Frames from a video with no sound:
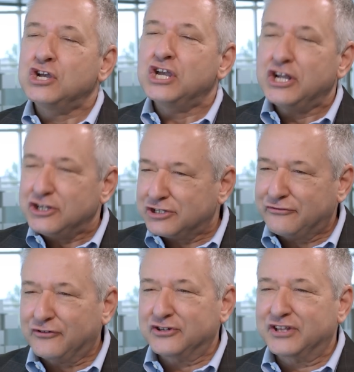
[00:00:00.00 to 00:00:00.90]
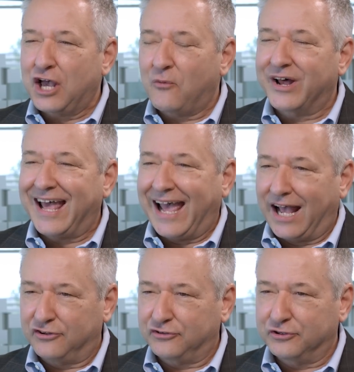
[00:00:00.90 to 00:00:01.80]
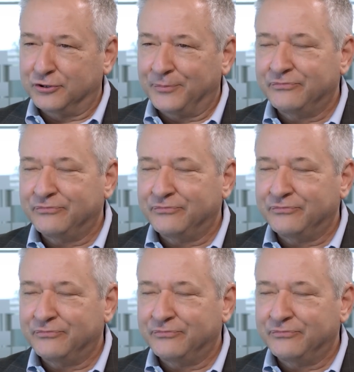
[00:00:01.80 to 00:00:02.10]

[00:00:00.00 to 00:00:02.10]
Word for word: Here's the first thing I want to ask you.